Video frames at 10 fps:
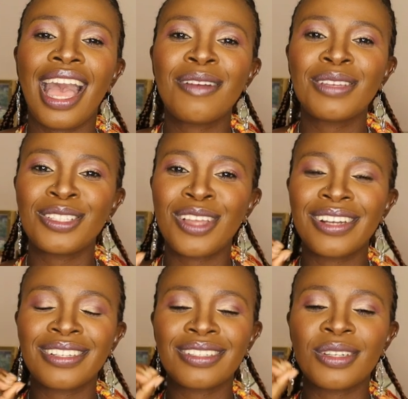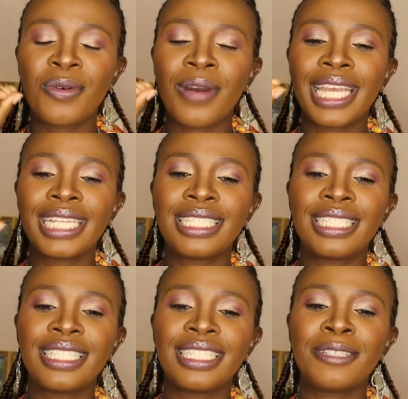I was not
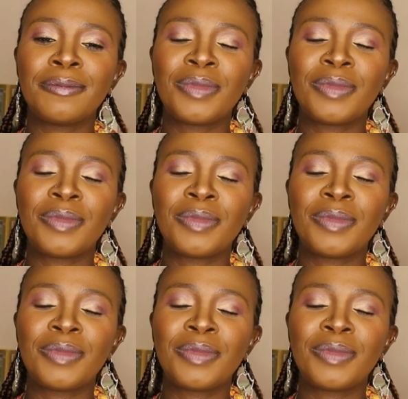quite